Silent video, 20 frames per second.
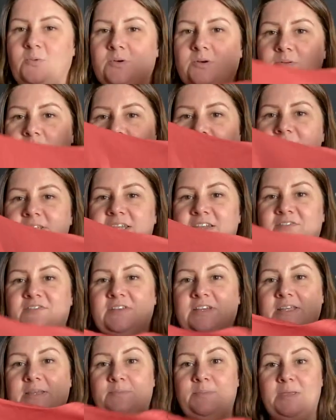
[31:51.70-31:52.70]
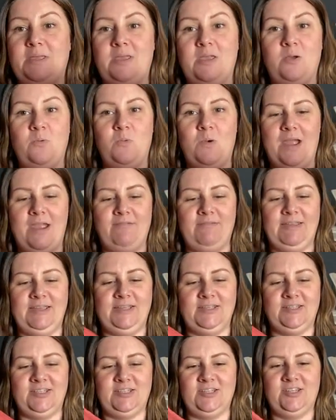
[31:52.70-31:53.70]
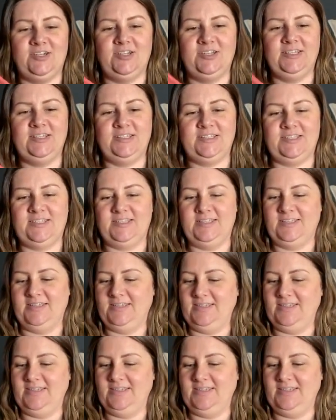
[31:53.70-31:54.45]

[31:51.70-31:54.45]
will definitely be wearing tonight.